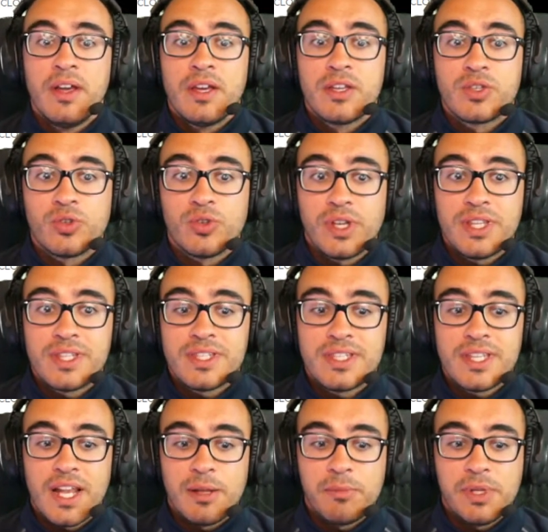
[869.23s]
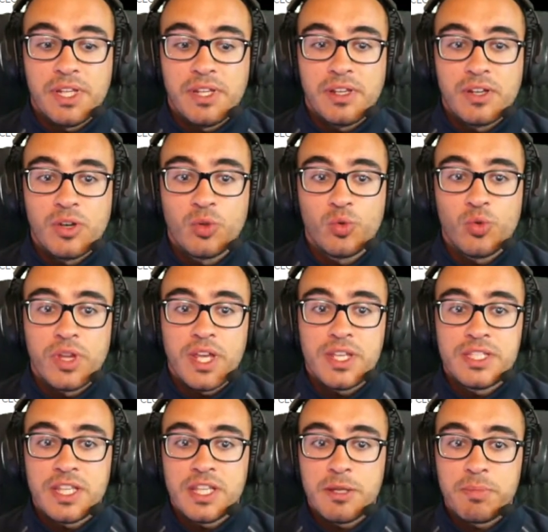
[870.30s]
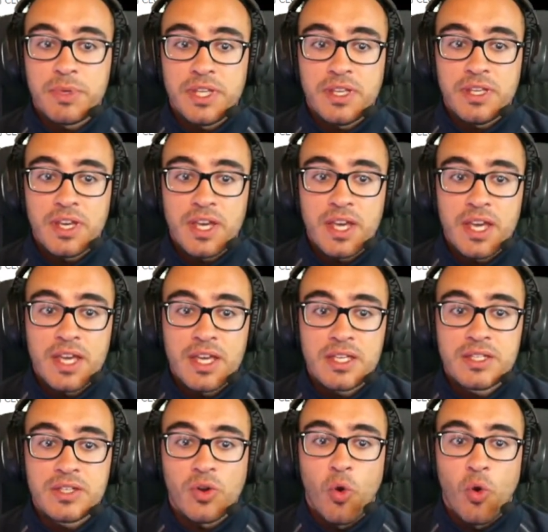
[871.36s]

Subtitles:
So it's telling me go to the HTTPS